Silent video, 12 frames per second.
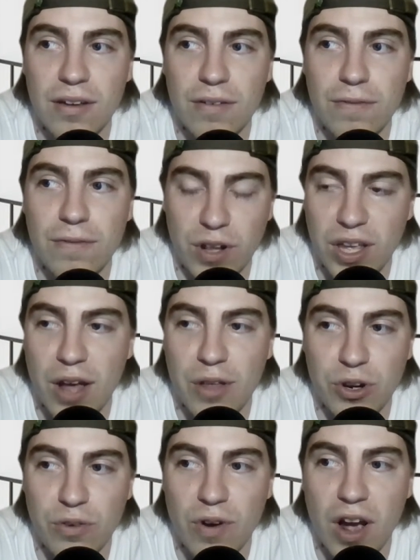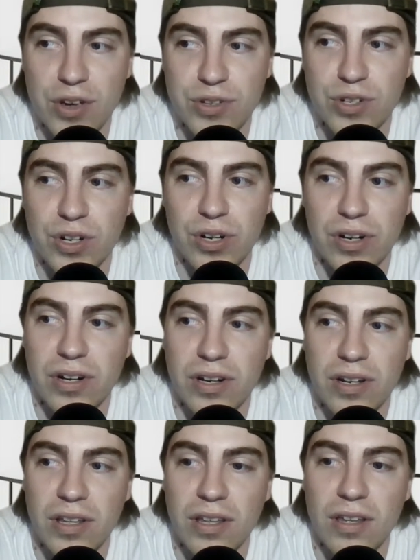filling out their roster
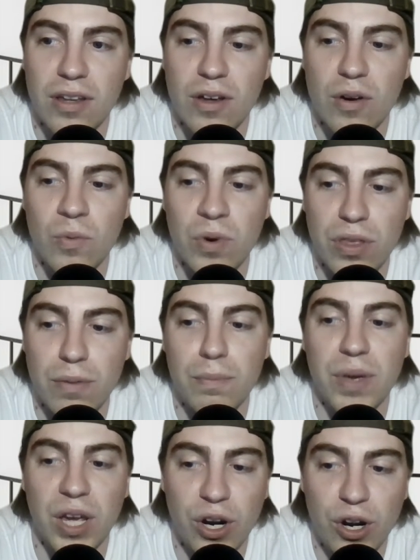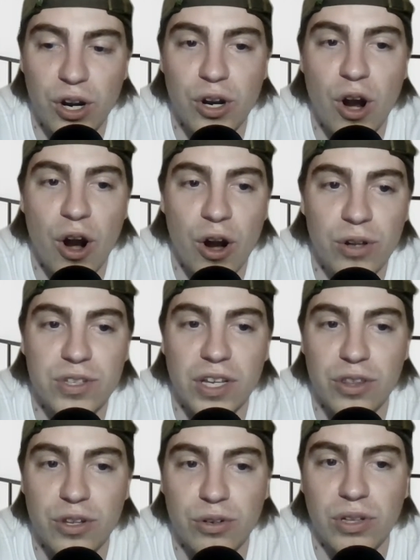with bigger guards.
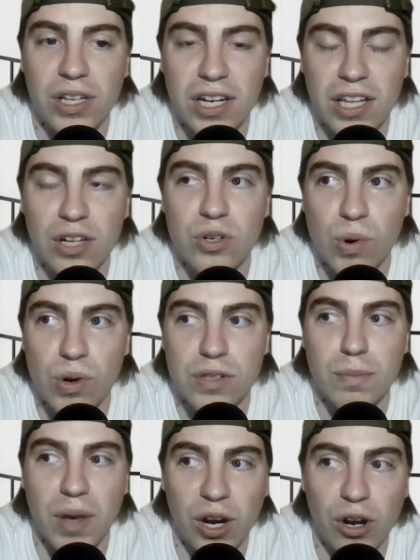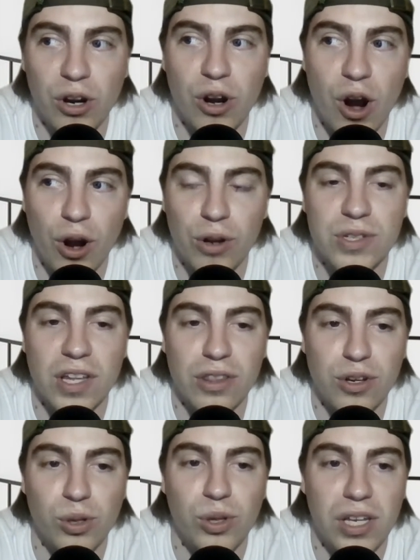Like, they're leaning towards bigger guards and
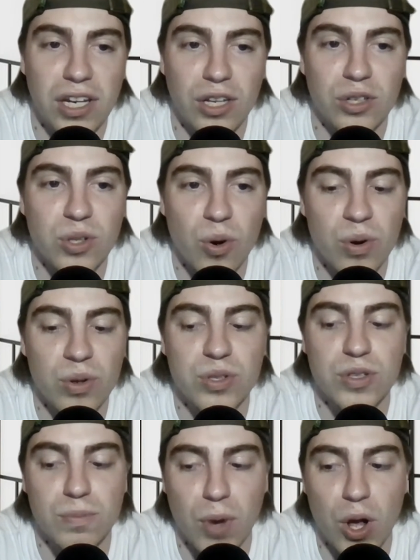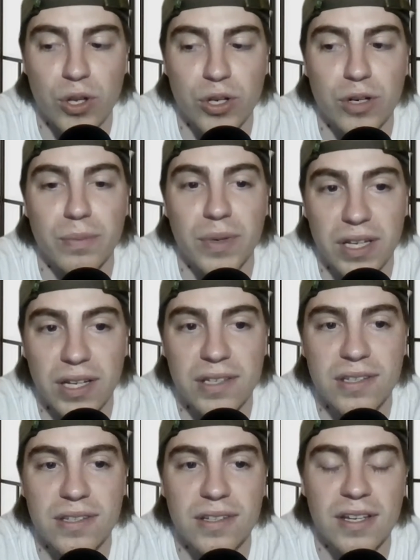they're leaning towards smaller
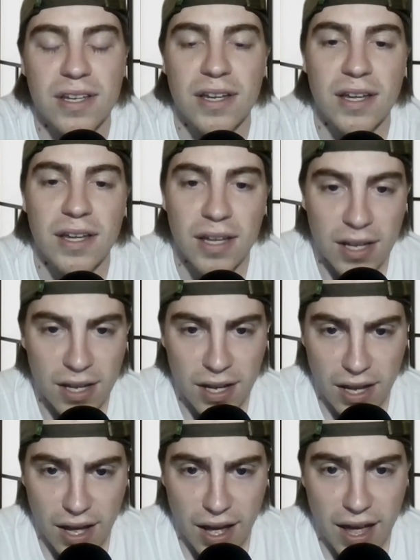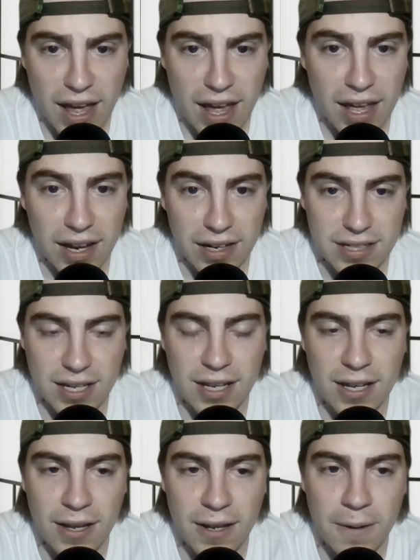bigs. And
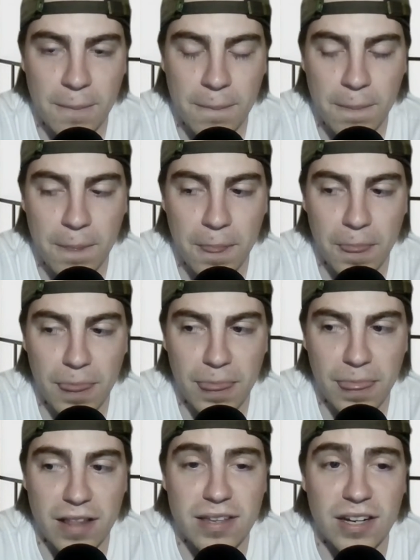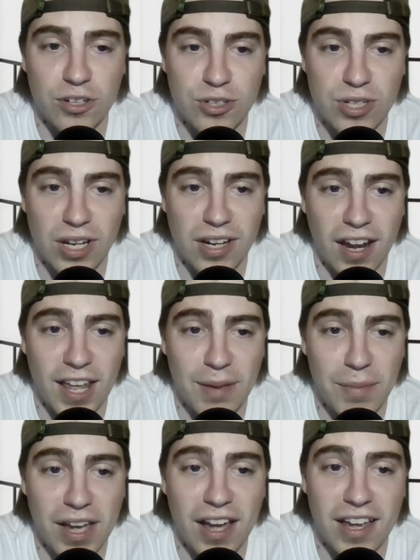that's an interesting
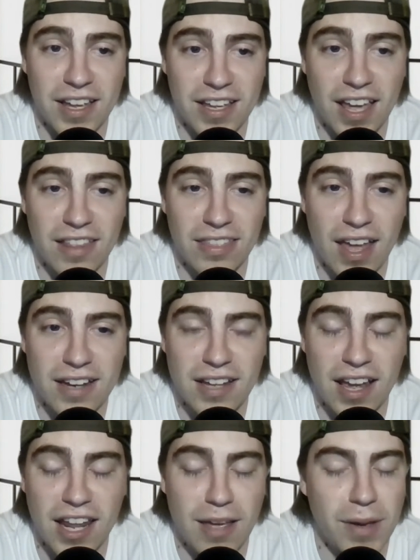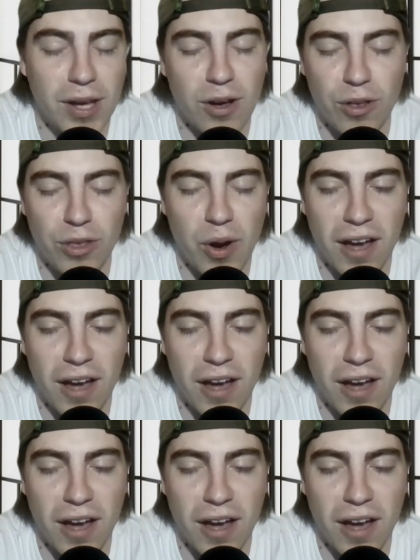dynamic. I get that dynamic, although